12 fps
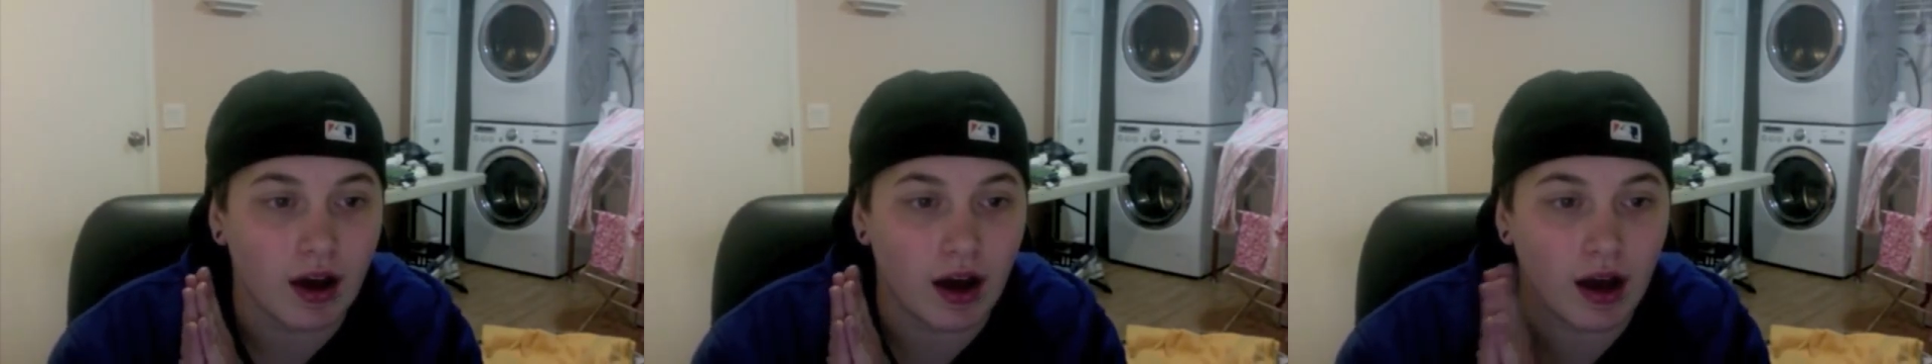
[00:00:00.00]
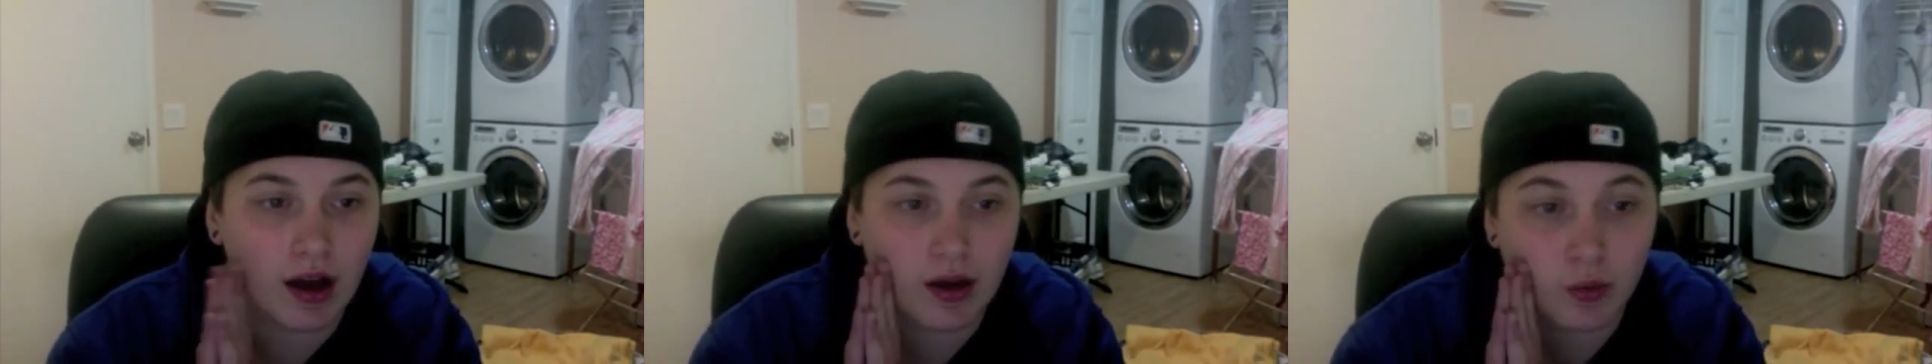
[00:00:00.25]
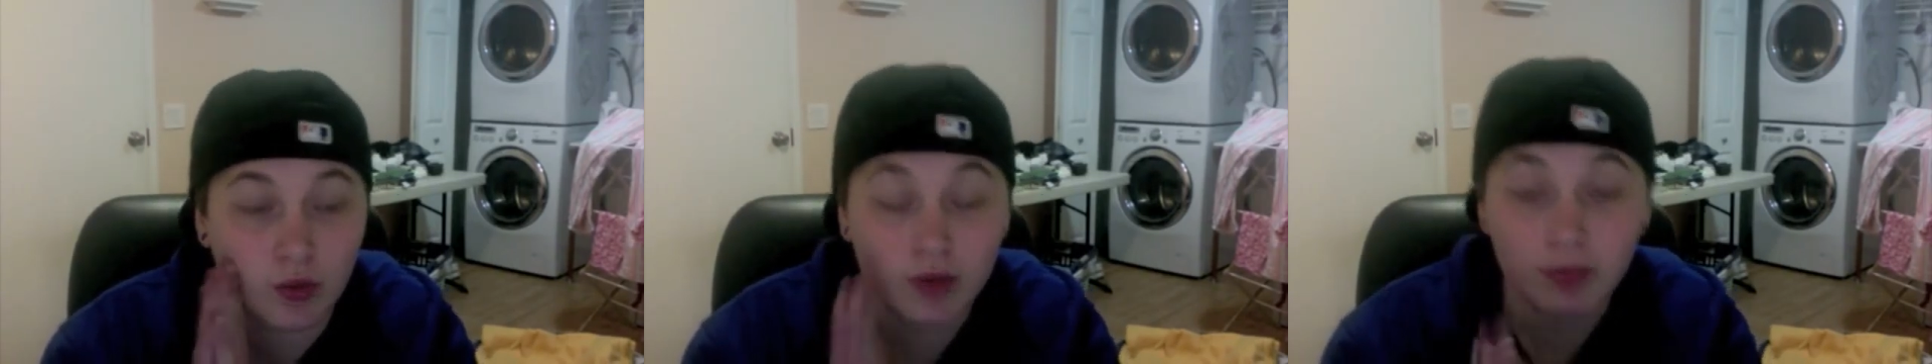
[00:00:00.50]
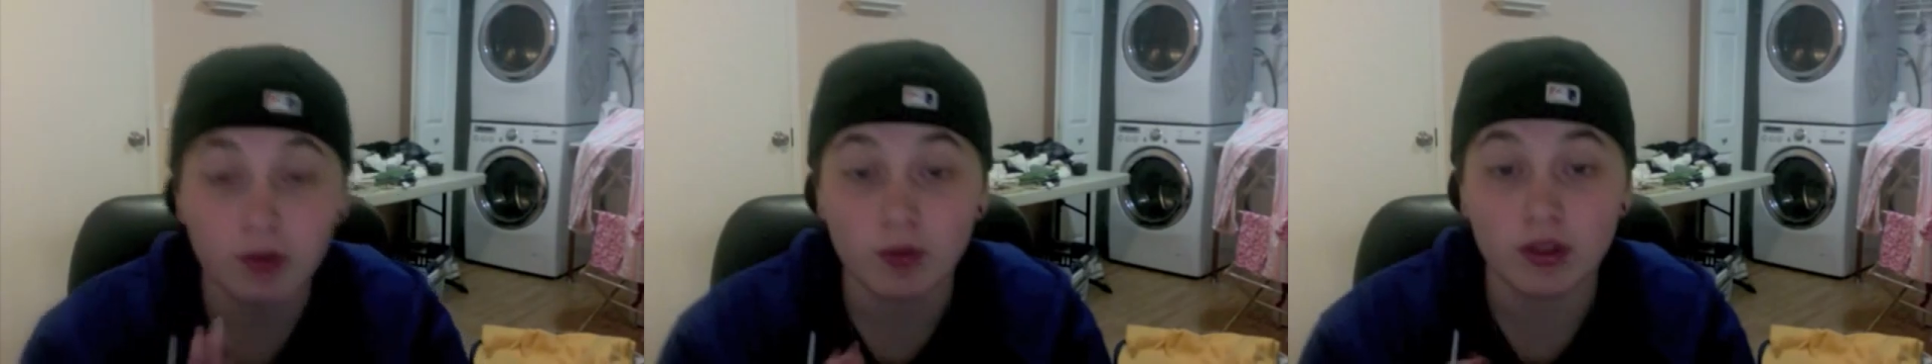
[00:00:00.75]
I would
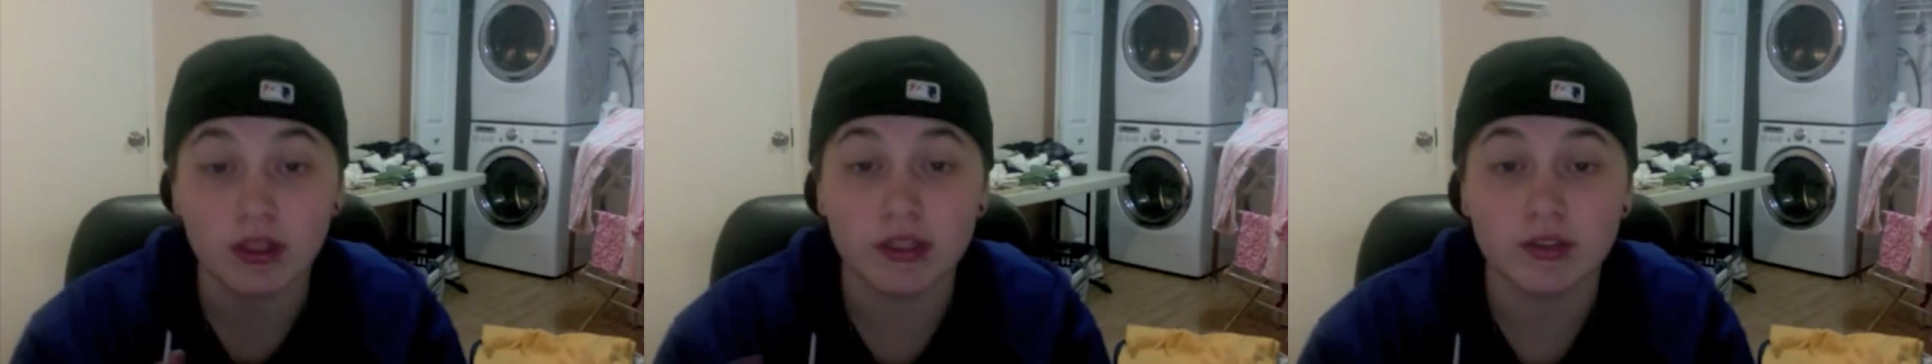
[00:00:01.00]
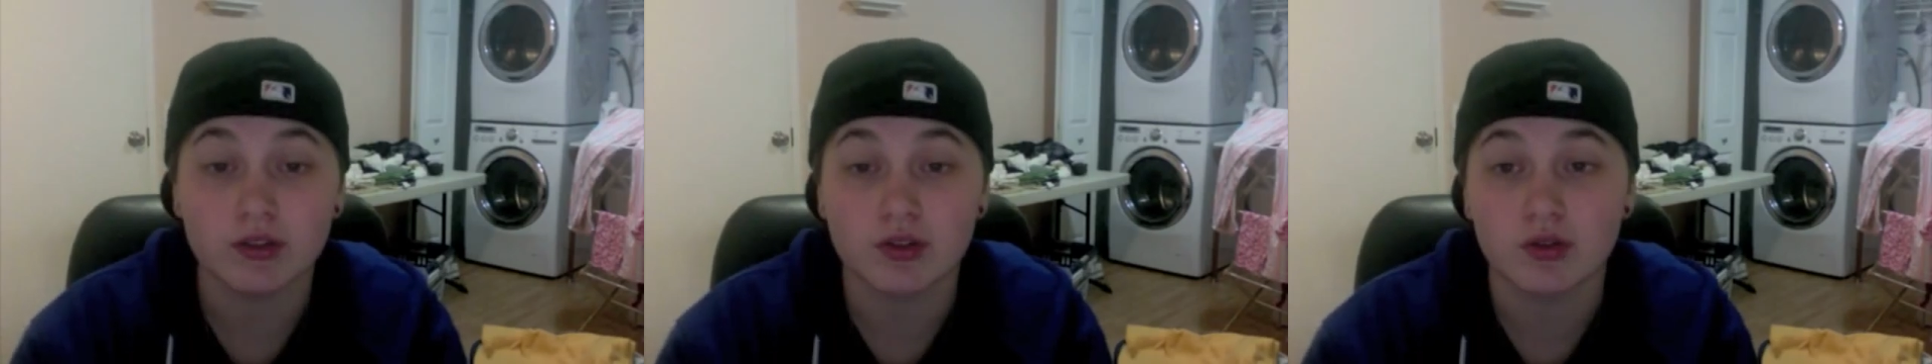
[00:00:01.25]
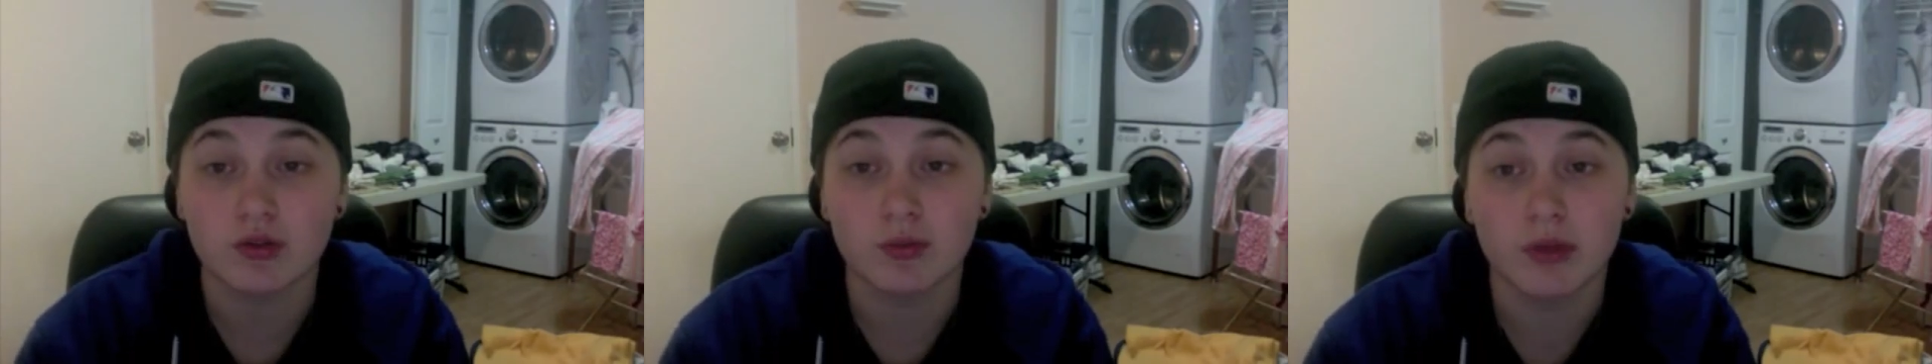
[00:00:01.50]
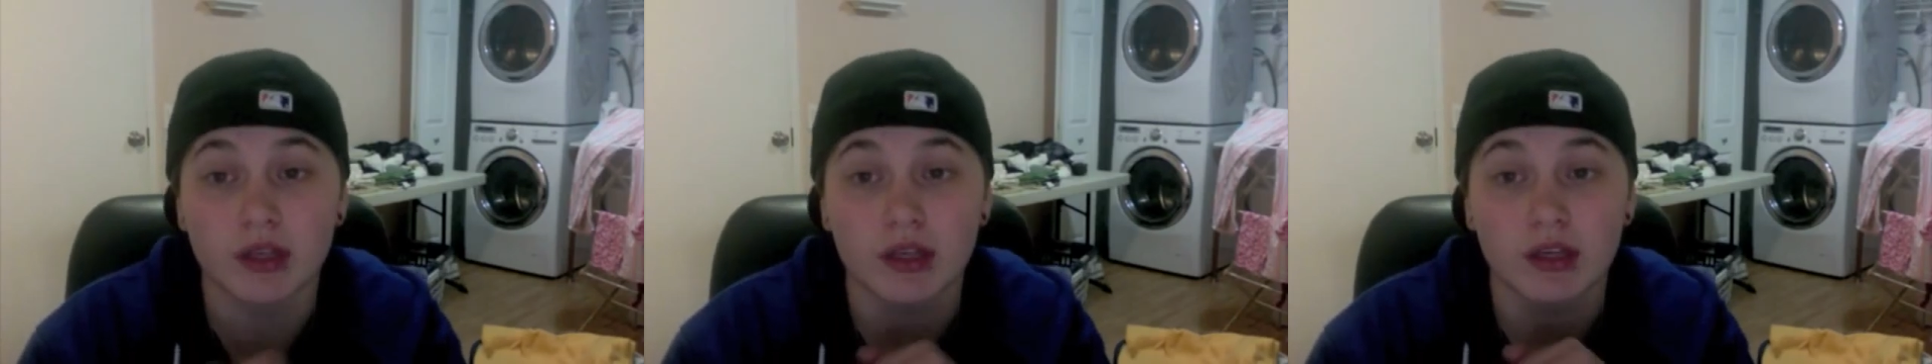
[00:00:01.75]
be willing to
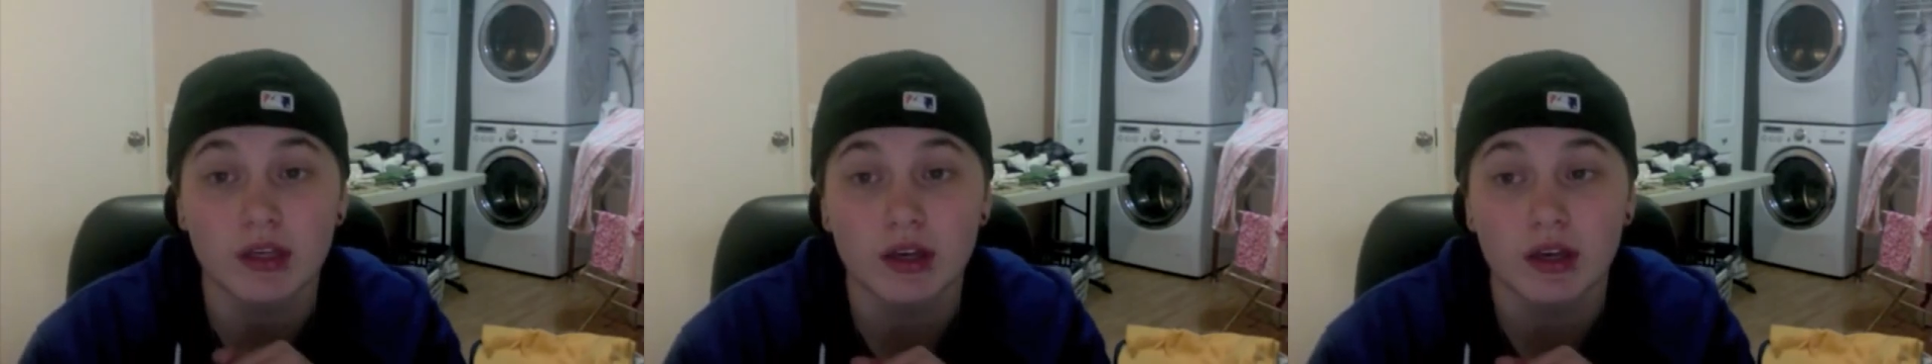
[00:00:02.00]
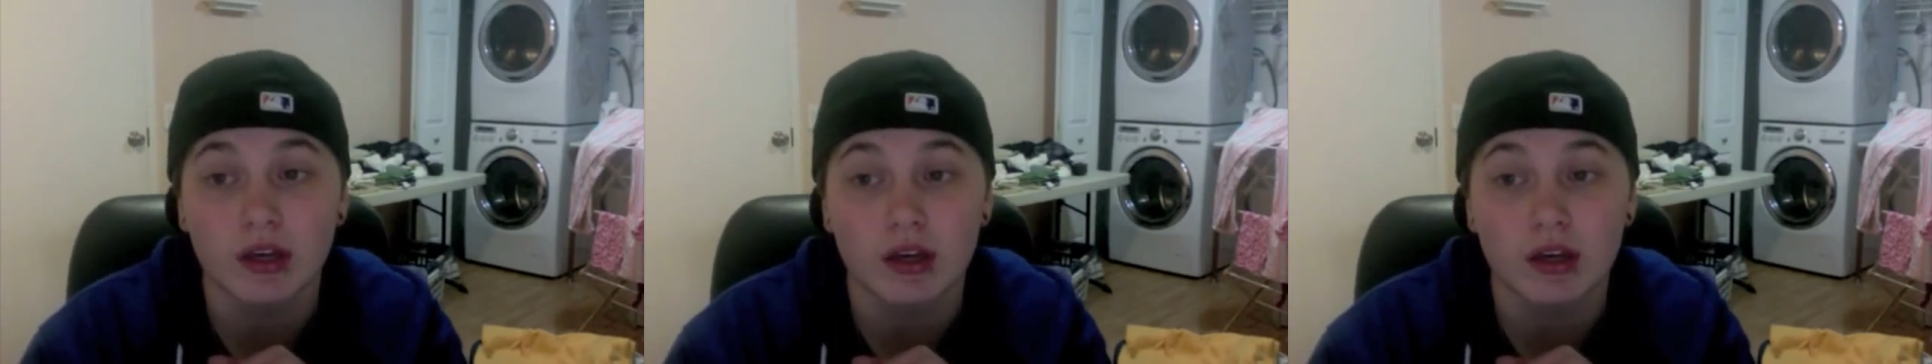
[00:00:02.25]
be